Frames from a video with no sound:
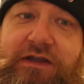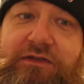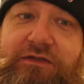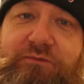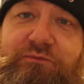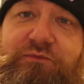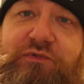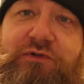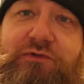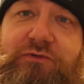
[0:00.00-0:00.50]
The
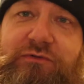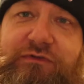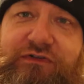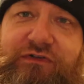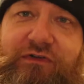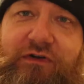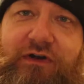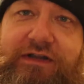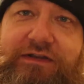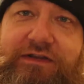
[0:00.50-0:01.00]

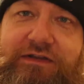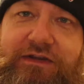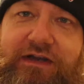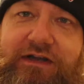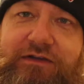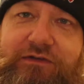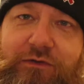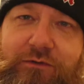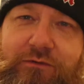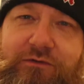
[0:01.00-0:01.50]
Broadside that
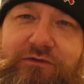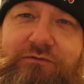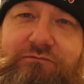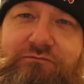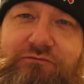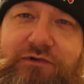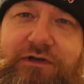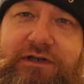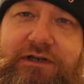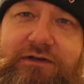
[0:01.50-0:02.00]
they do is a
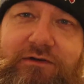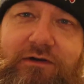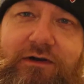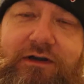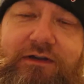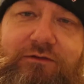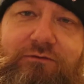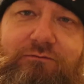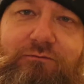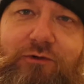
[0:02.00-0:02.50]
really
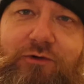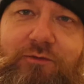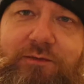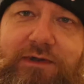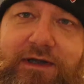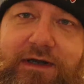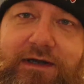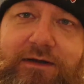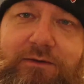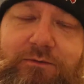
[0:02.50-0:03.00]
nice
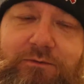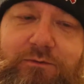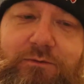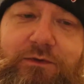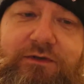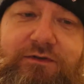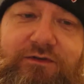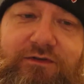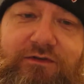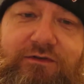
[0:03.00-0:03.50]
ruby ale,
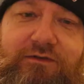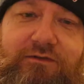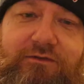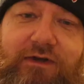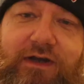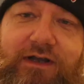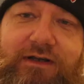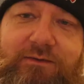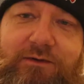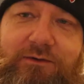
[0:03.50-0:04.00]
which is
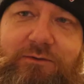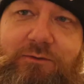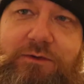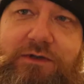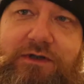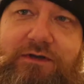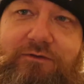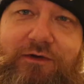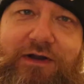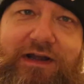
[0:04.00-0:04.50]
available all
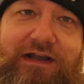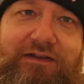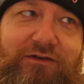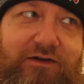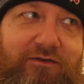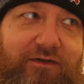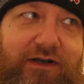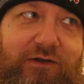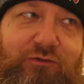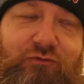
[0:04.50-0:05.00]
year round, and
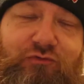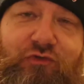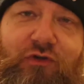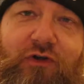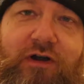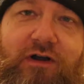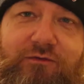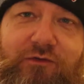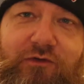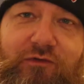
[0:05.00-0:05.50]
I've had it on
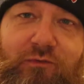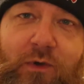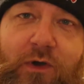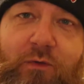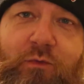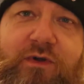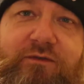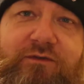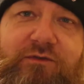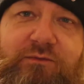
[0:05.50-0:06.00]
draft as
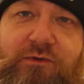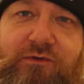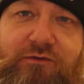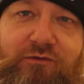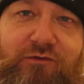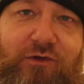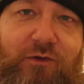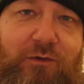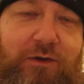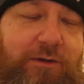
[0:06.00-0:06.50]
well.
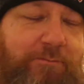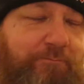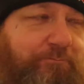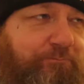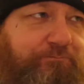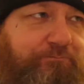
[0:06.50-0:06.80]
Witherspoons do it.